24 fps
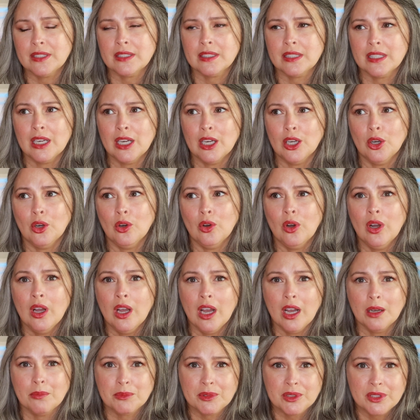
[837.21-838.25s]
So
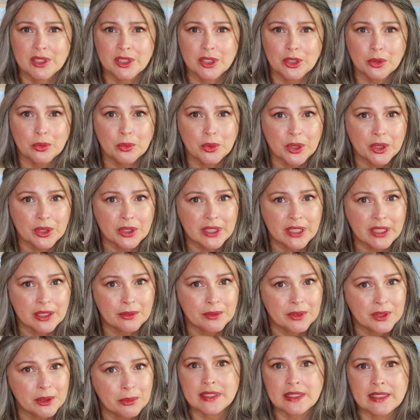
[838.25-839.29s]
I'm still
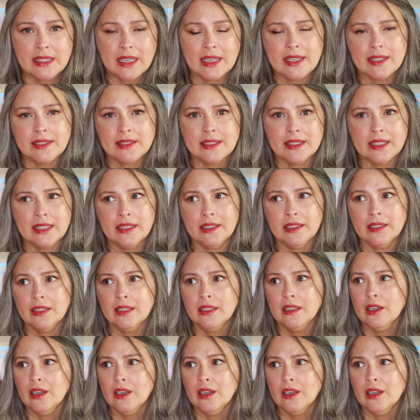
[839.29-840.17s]
working with sizing.